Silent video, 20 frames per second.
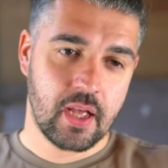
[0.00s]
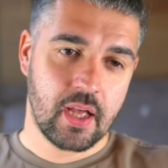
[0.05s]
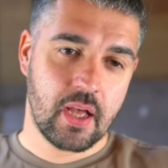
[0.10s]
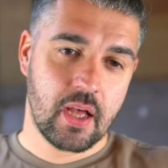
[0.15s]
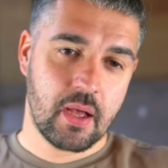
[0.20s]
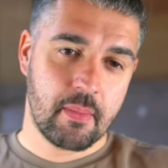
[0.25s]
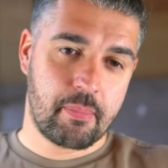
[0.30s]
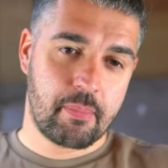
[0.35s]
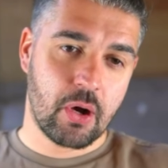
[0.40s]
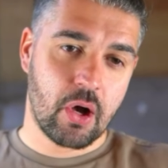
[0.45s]

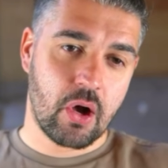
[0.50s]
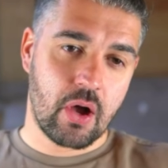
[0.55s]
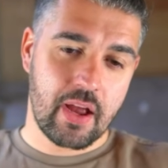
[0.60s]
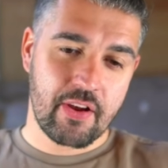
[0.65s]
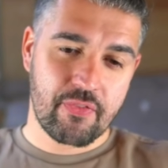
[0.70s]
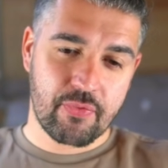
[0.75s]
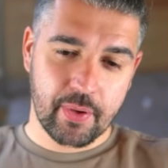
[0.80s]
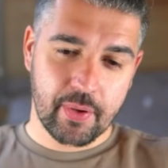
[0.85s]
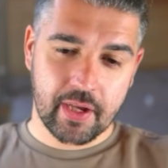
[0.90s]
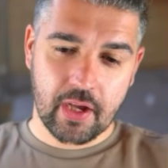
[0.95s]
But
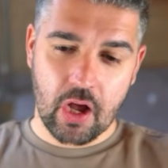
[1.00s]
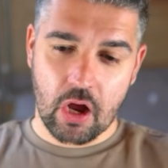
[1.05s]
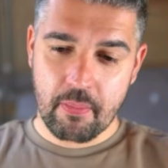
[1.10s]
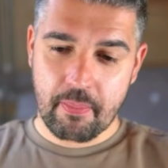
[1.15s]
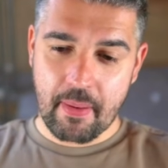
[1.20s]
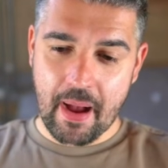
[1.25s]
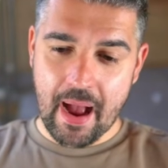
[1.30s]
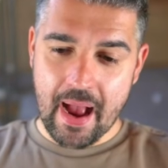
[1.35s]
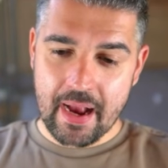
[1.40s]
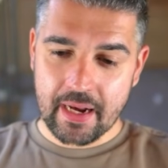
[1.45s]
if we go
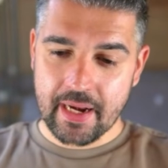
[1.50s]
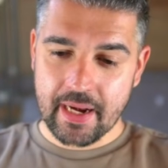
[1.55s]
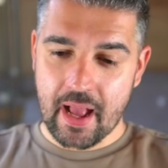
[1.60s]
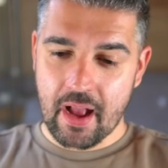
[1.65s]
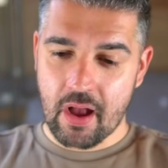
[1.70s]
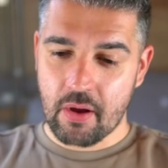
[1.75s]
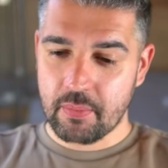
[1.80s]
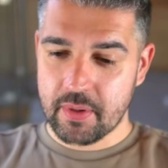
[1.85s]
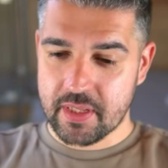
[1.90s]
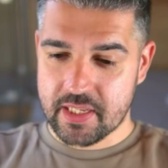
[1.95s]
back now
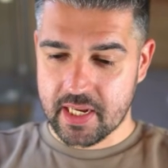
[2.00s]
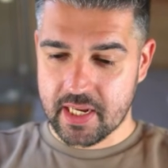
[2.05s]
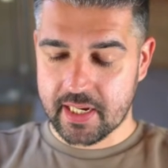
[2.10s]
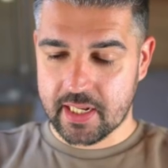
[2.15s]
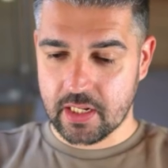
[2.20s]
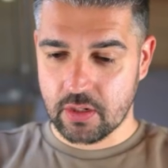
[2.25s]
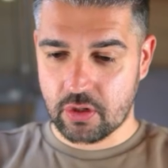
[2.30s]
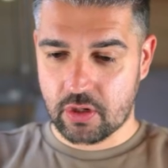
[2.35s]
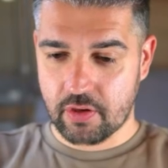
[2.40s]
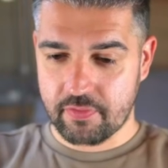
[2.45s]
and we take a
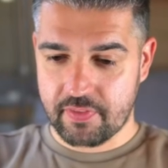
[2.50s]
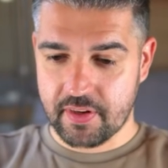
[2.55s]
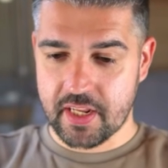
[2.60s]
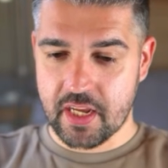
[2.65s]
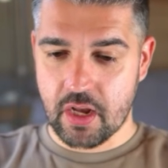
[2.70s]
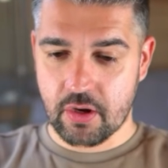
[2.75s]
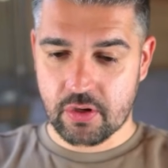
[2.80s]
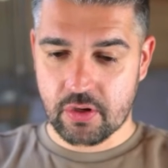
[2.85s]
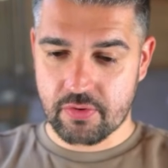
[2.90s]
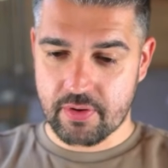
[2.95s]
look at
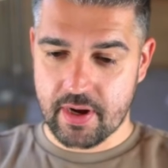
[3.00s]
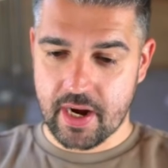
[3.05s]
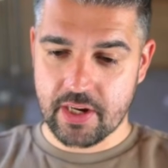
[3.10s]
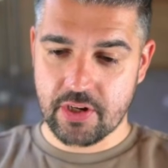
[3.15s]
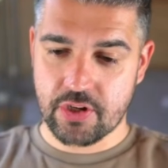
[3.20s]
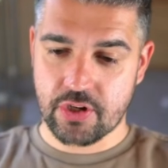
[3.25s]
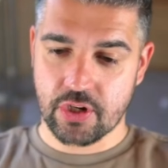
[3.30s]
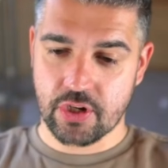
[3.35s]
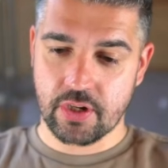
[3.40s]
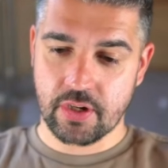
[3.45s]
video
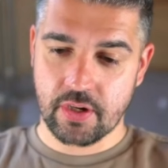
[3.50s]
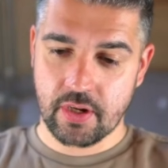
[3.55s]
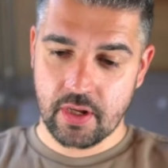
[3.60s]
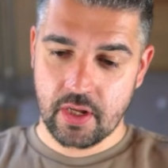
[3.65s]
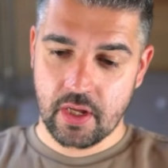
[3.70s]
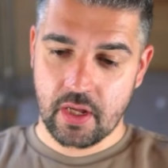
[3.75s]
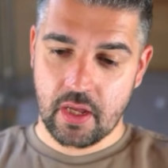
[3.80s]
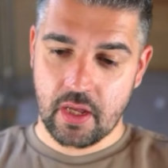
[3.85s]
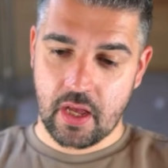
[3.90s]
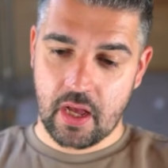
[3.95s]
creation,
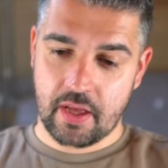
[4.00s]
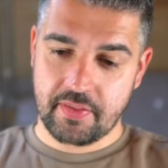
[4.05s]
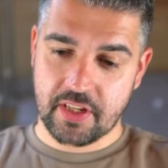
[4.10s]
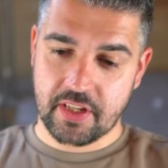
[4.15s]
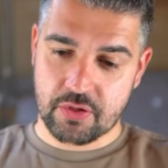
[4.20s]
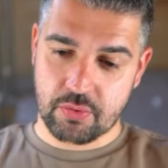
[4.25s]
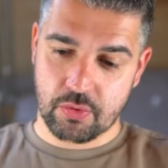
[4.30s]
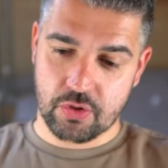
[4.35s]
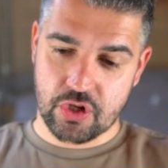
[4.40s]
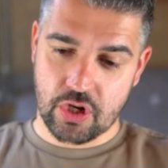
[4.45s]
and
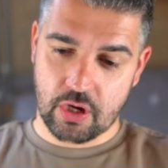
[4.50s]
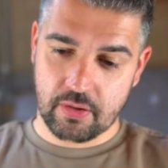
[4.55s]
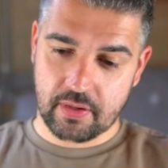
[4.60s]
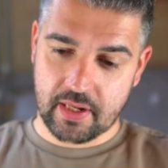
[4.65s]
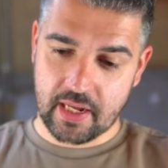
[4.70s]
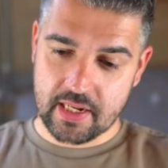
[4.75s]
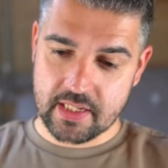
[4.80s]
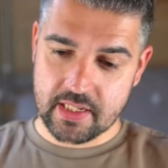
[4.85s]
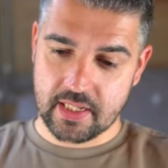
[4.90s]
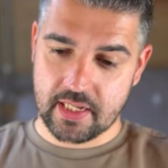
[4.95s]
this will
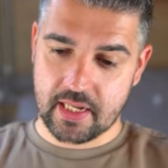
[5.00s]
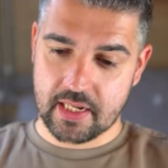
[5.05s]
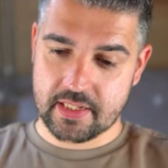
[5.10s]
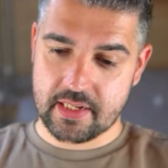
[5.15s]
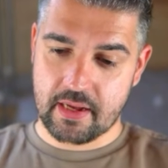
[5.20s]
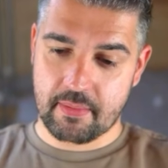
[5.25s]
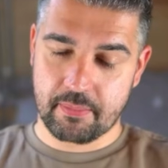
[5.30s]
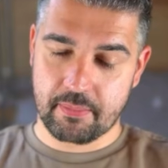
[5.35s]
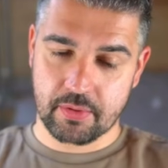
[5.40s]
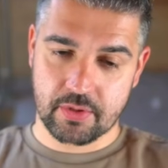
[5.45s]
showcase the
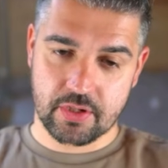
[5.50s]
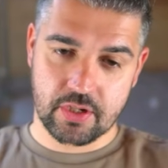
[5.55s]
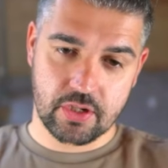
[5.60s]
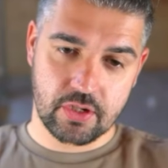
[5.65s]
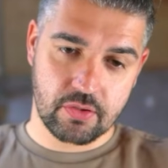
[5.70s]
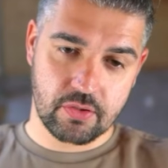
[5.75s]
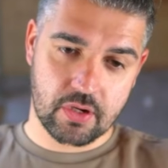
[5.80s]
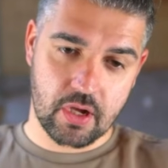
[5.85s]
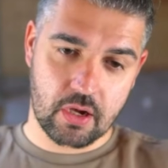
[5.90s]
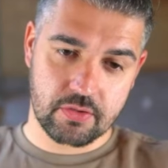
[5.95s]
example to
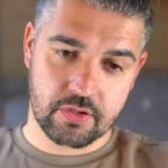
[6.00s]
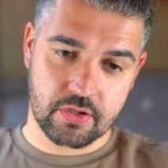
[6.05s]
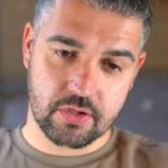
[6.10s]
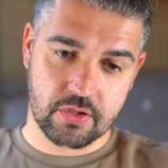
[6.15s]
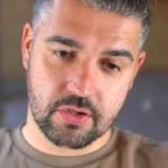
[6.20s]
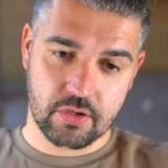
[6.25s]
you, go to sub